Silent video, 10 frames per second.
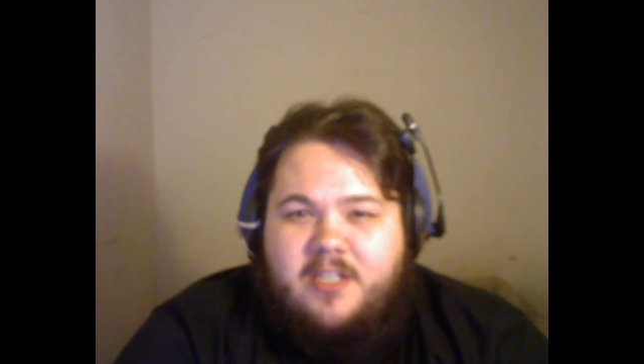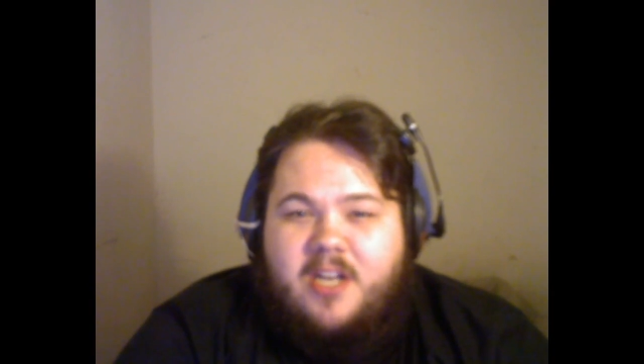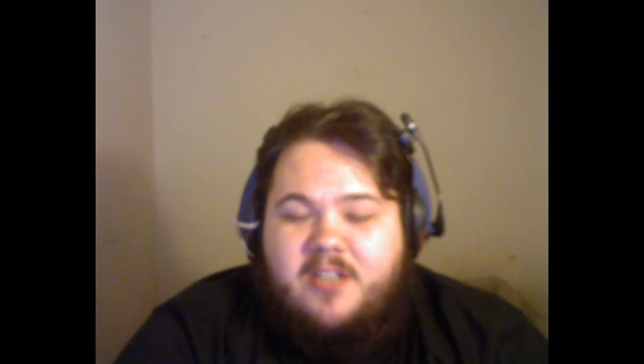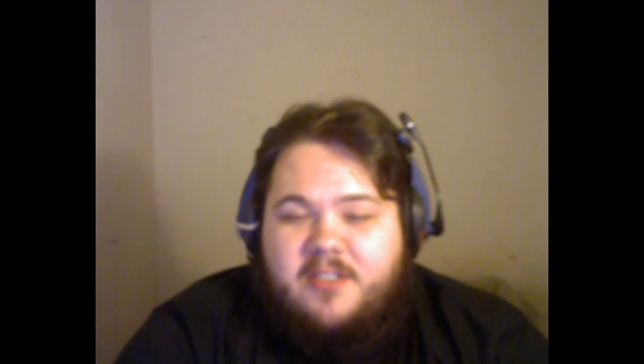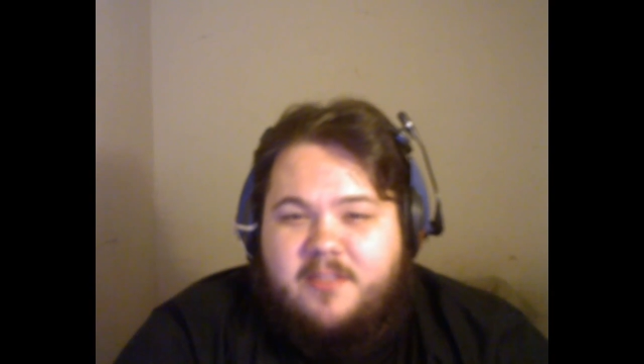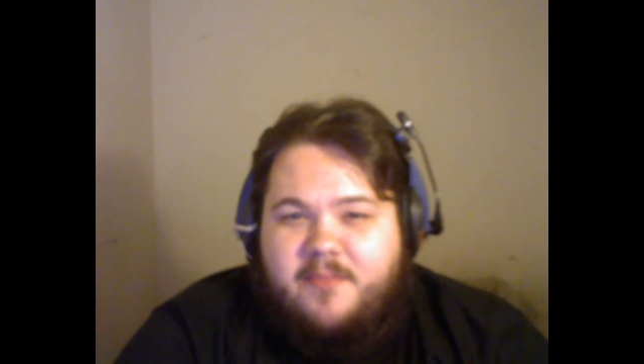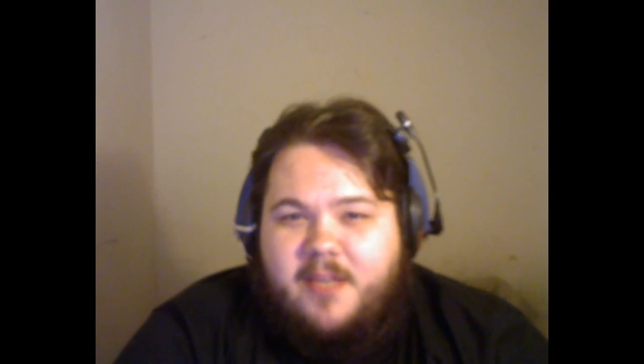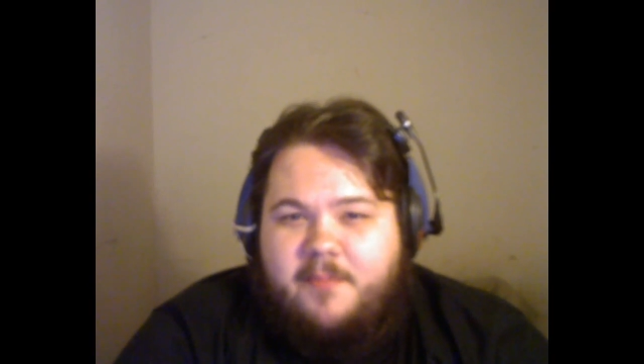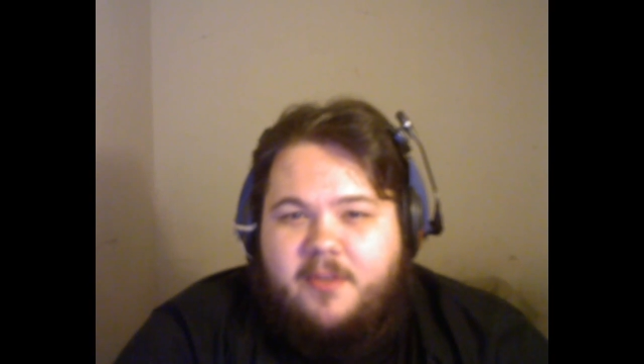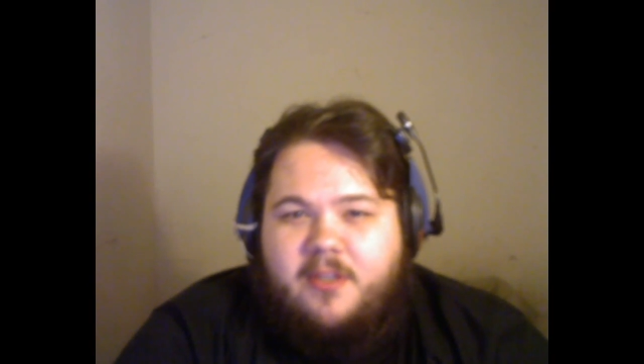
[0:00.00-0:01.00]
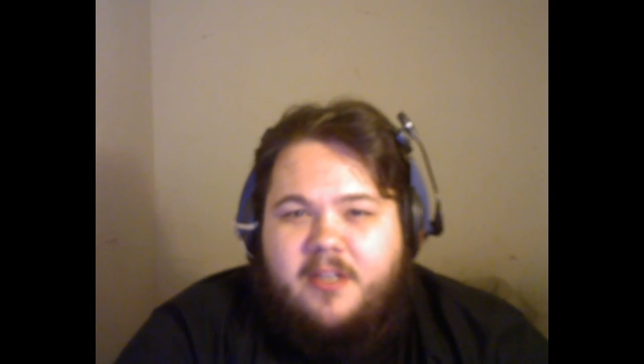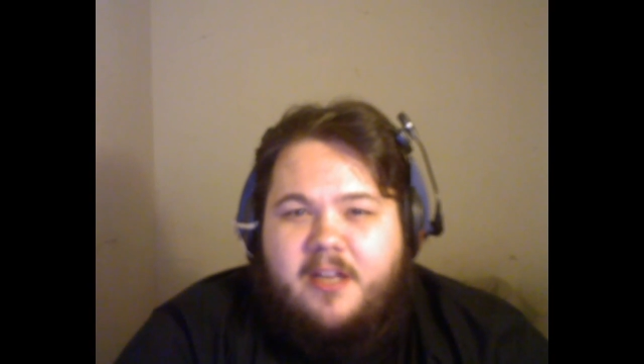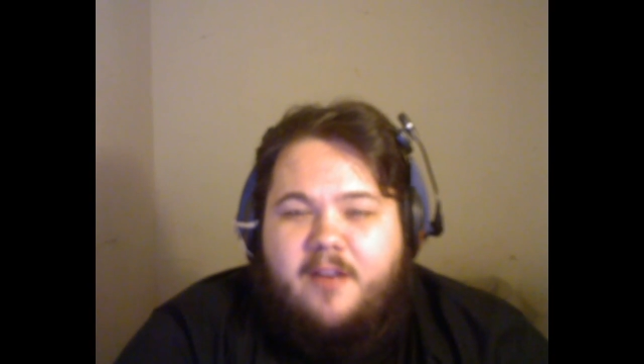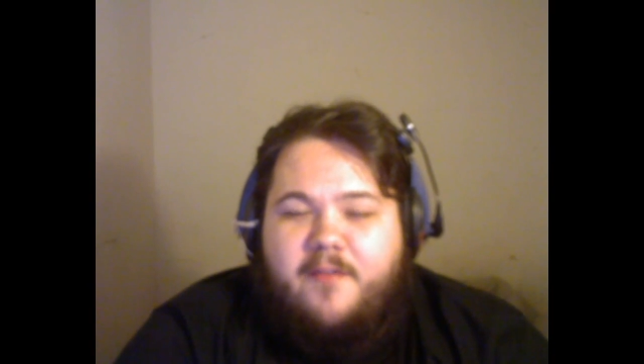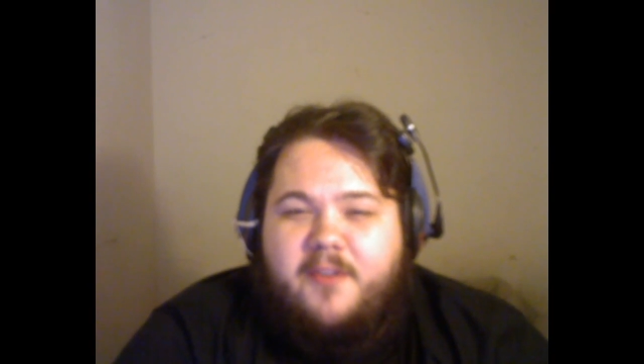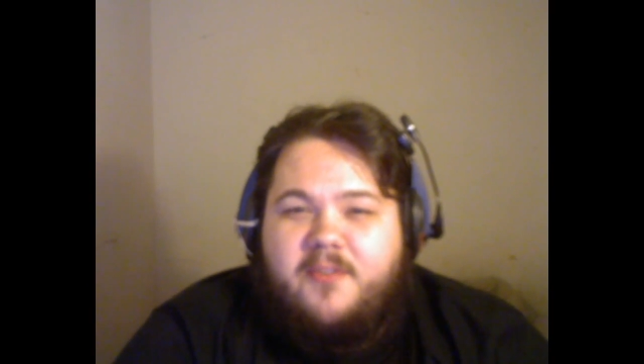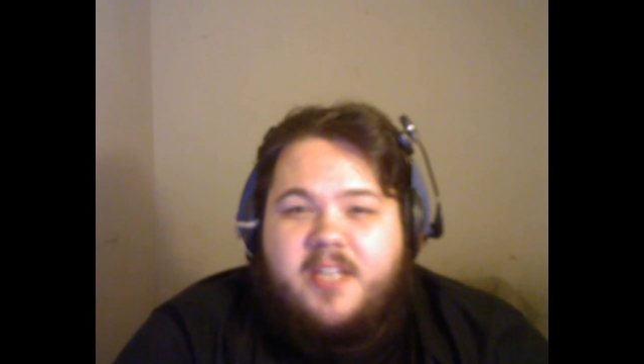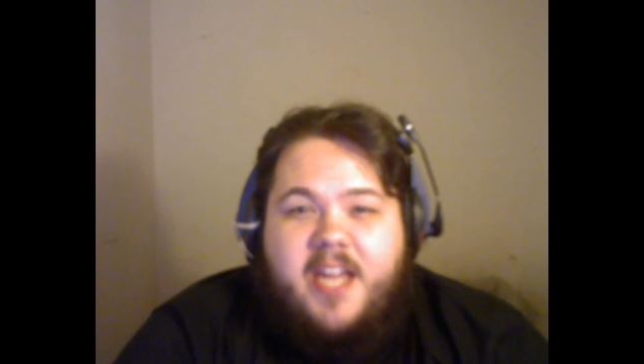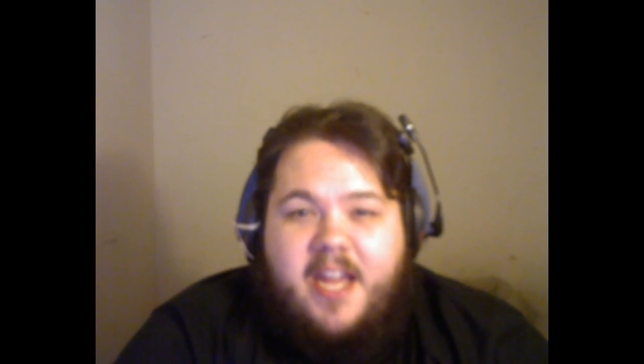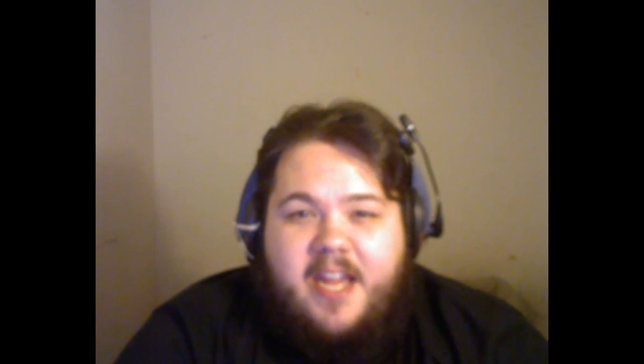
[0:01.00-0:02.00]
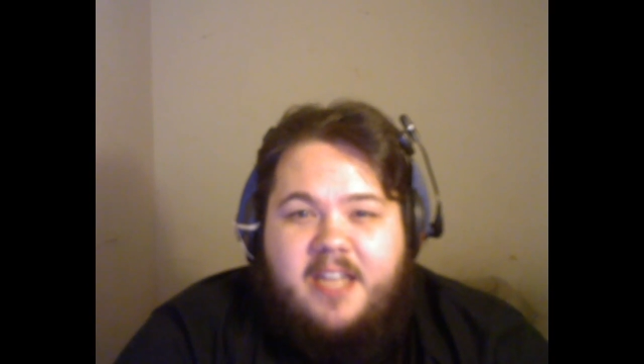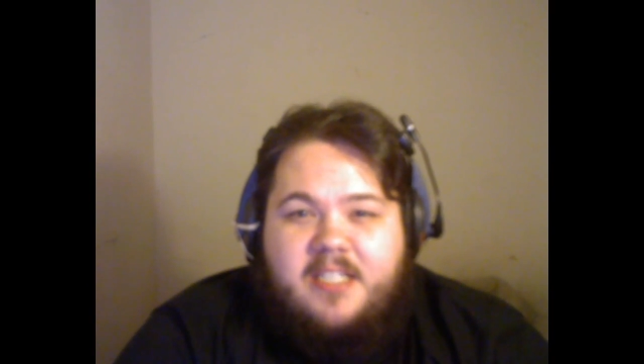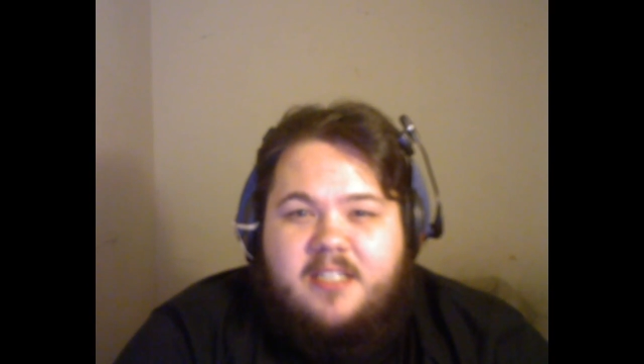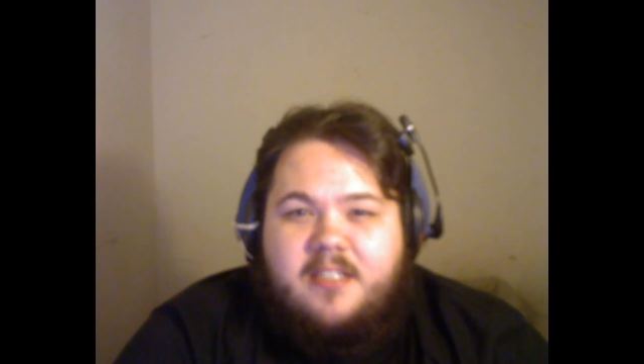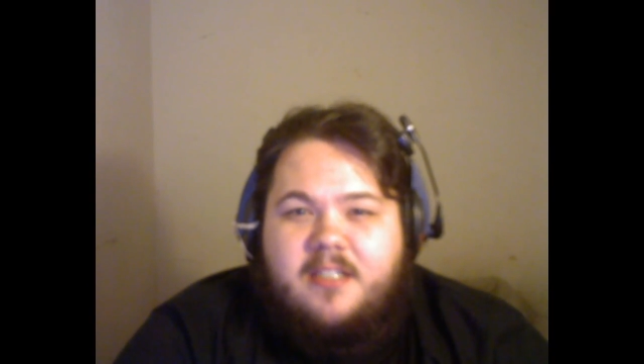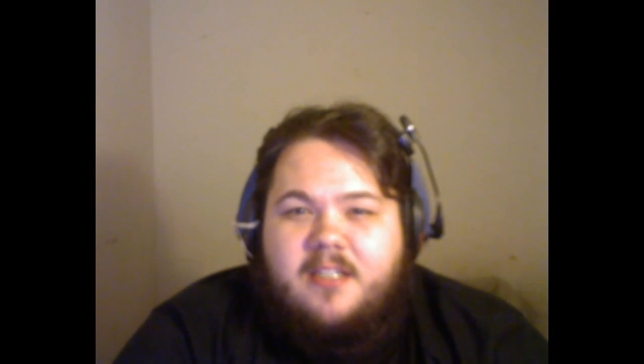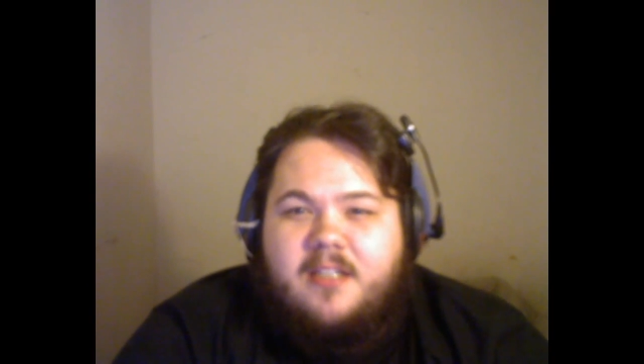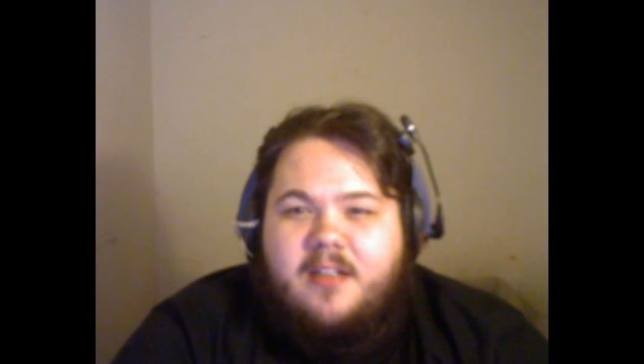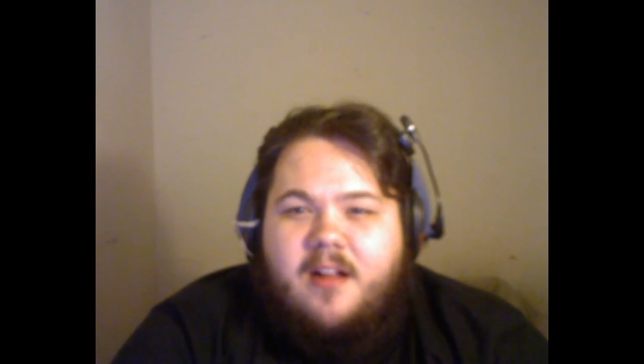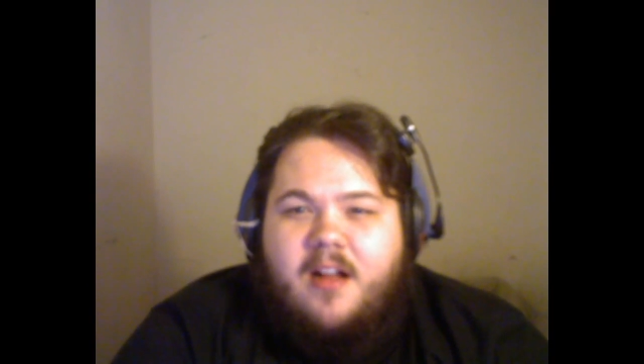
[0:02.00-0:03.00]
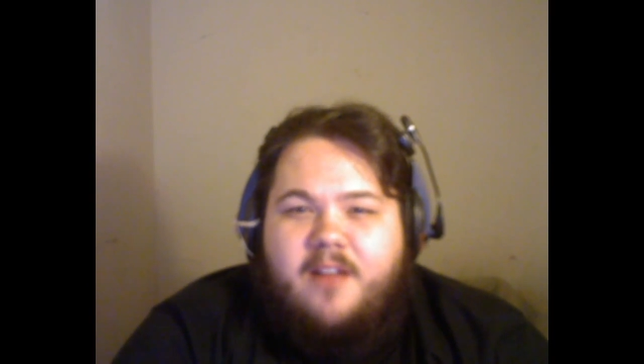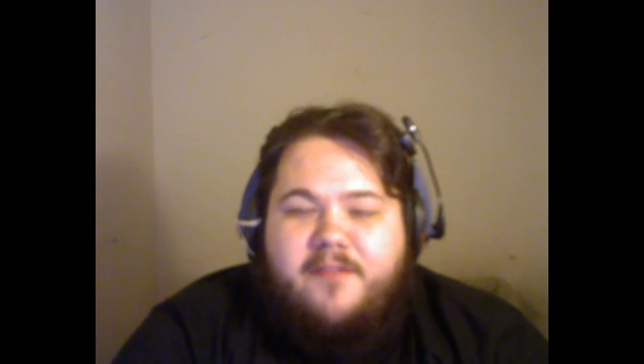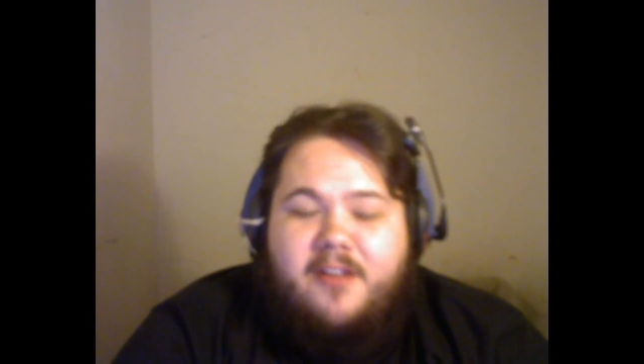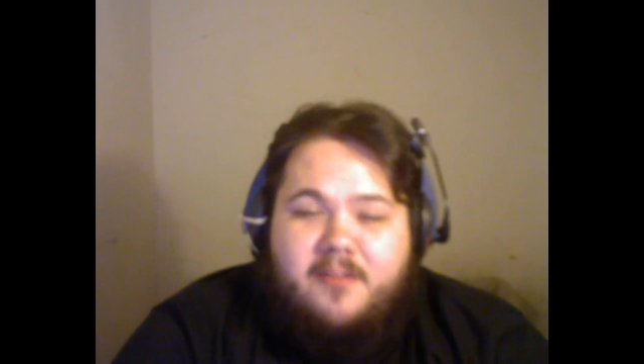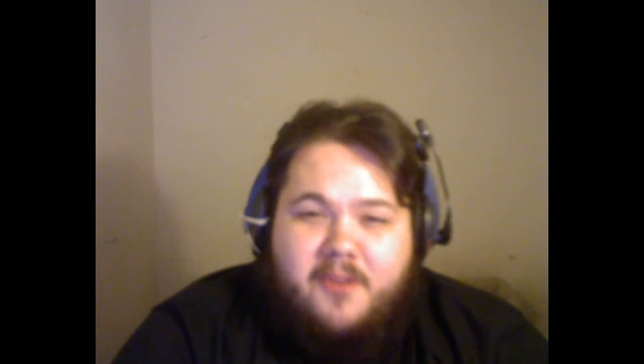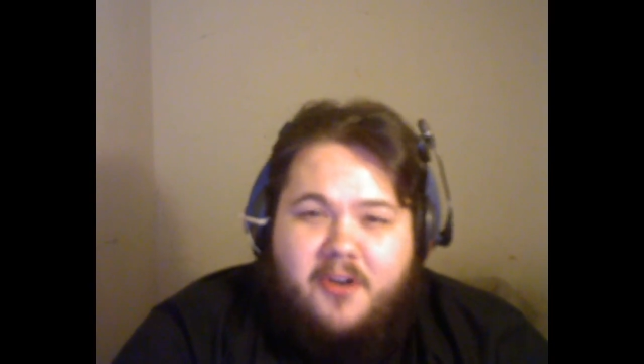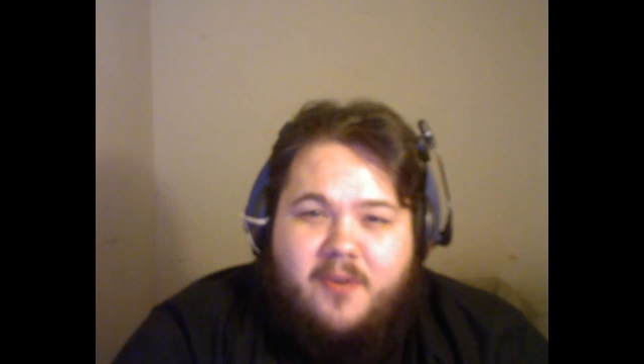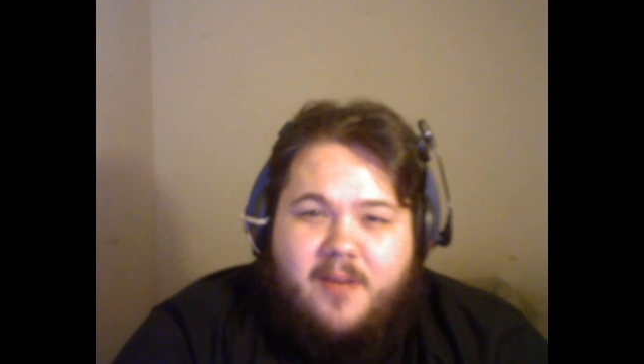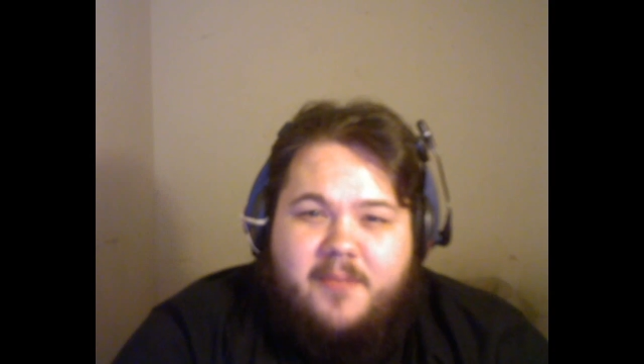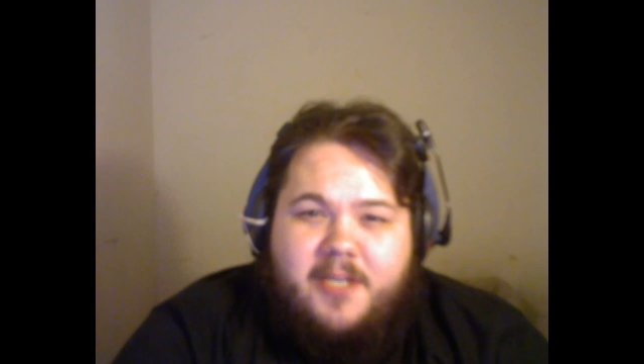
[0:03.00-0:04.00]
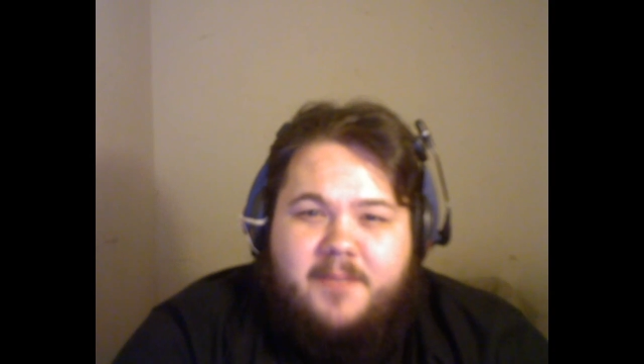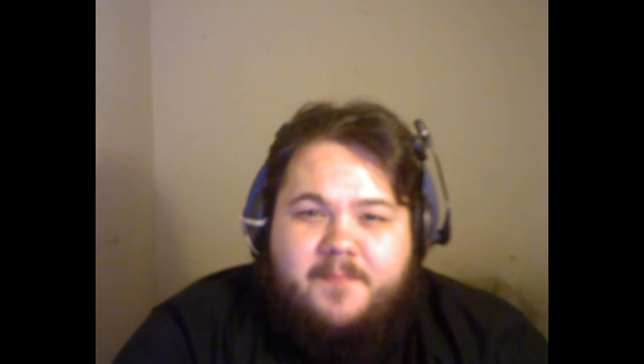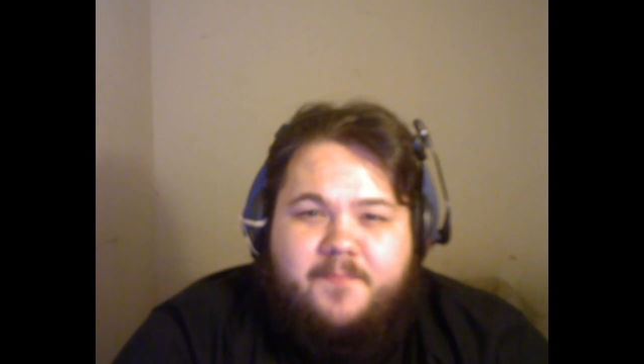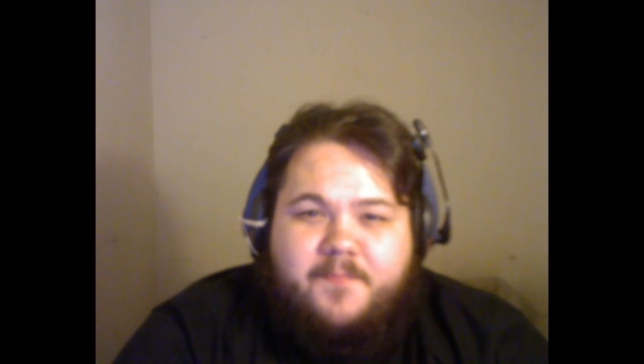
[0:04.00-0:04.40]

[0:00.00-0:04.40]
talked to some people, interviewed Kate, found the murder weapon,